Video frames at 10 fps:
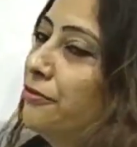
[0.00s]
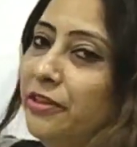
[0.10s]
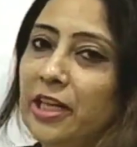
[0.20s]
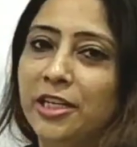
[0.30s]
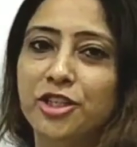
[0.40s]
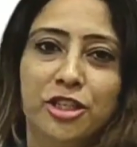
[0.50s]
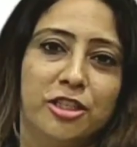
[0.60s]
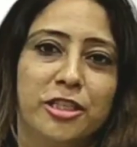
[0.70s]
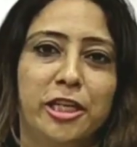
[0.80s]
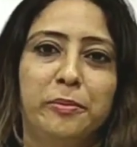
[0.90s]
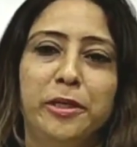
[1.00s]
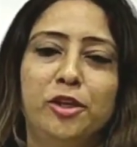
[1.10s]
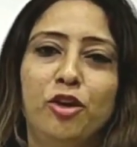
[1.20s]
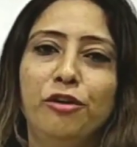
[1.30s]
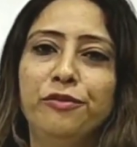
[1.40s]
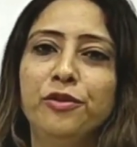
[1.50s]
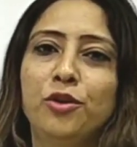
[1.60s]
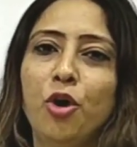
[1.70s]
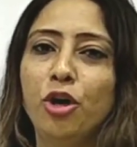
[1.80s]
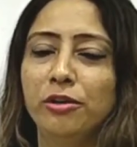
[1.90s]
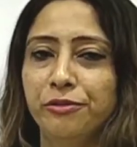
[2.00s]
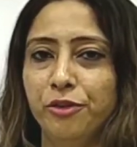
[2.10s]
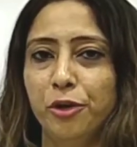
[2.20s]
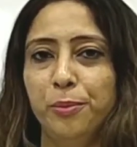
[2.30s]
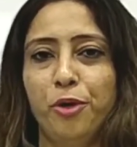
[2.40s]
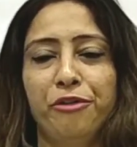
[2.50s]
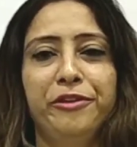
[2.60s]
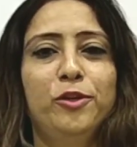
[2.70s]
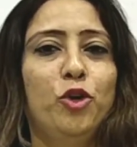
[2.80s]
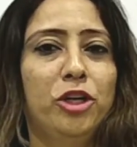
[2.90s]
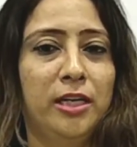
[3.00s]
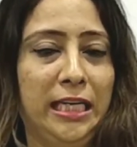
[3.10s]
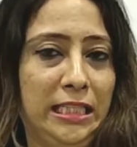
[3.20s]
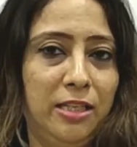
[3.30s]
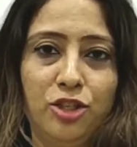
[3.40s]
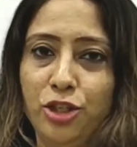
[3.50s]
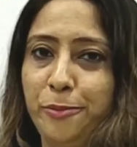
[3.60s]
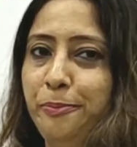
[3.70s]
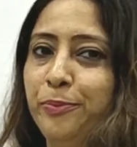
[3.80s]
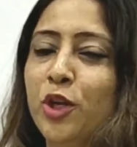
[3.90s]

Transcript: financial statement of not-for-profit organization,